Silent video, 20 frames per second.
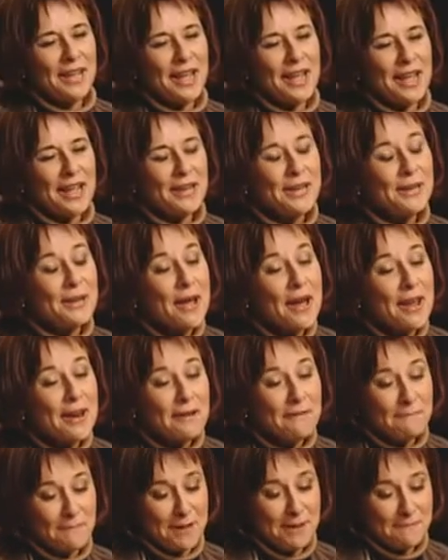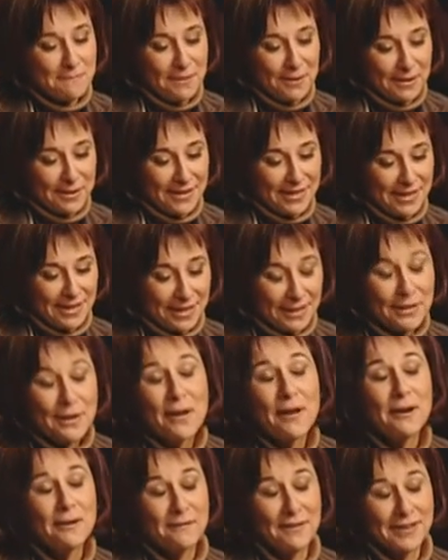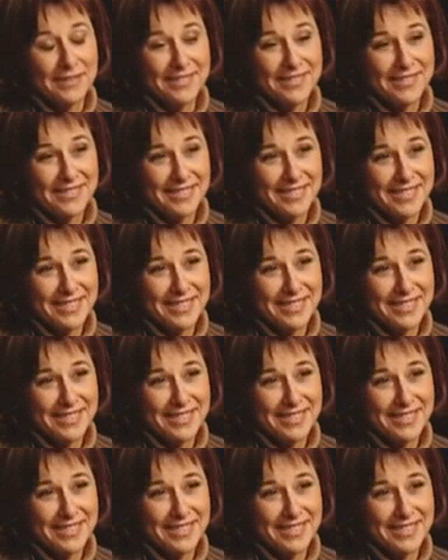a lot of people, a lot of us